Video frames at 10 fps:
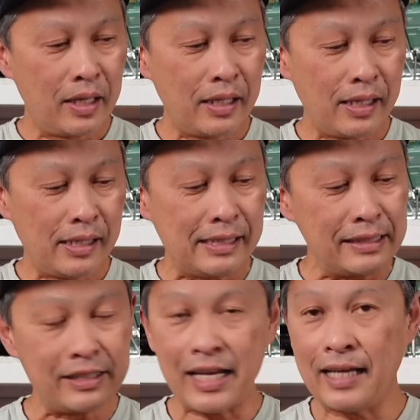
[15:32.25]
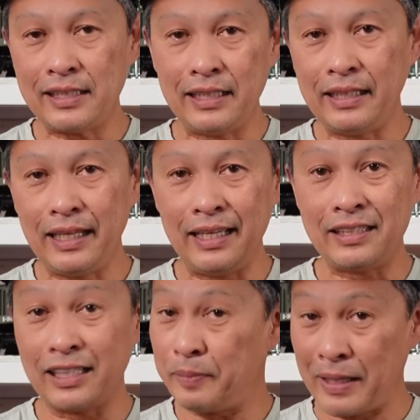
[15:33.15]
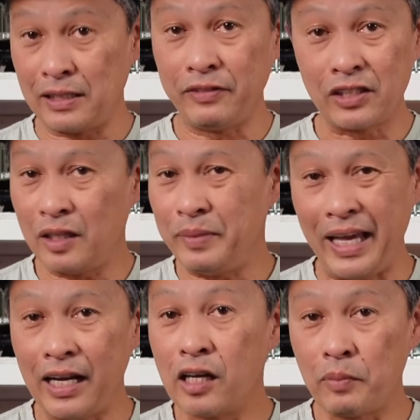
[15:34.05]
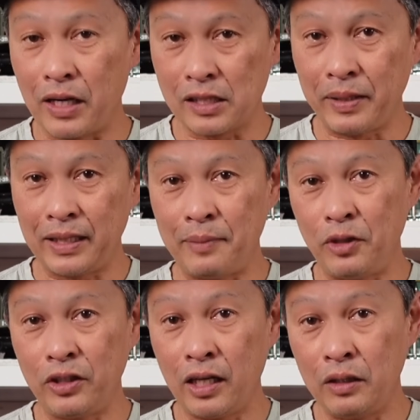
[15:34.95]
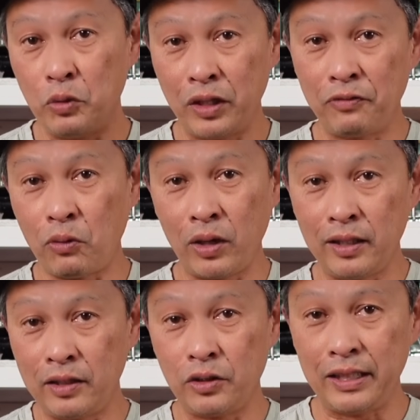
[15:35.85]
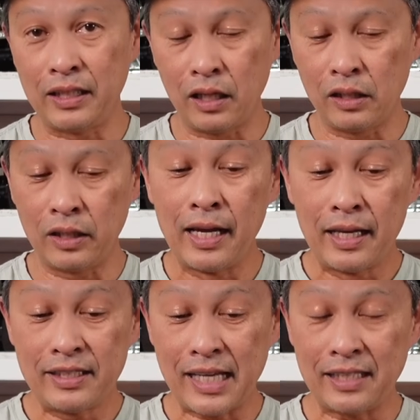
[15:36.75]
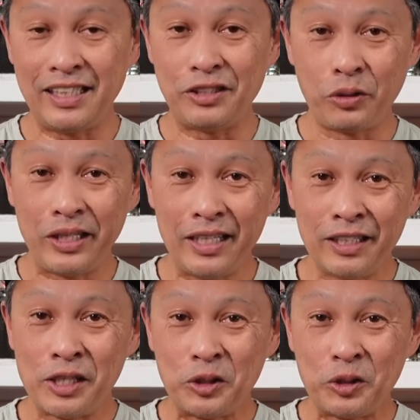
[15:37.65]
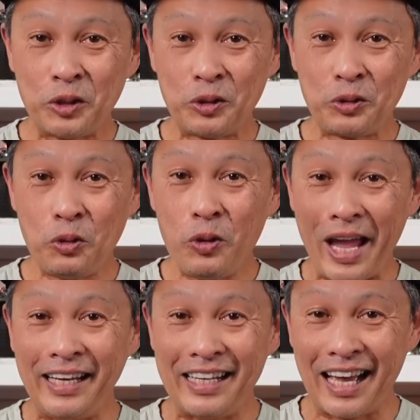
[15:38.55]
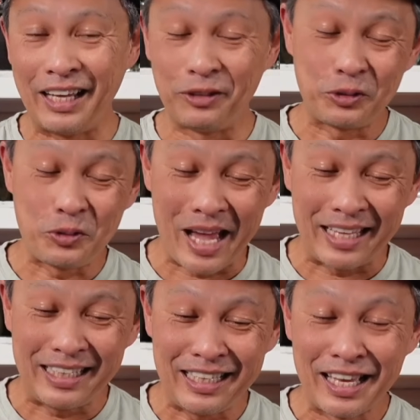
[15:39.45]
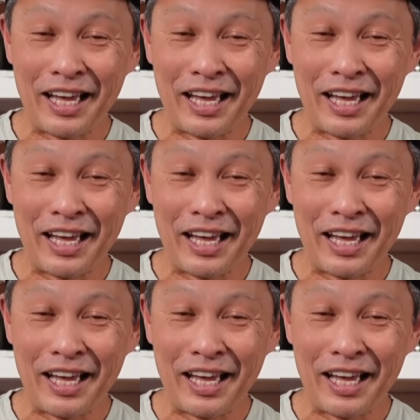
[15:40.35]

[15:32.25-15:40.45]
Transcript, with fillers: uh, chassis is expensive. It's going to be 800 bucks by the time you're done with a $430 chassis. So here, 289 or 290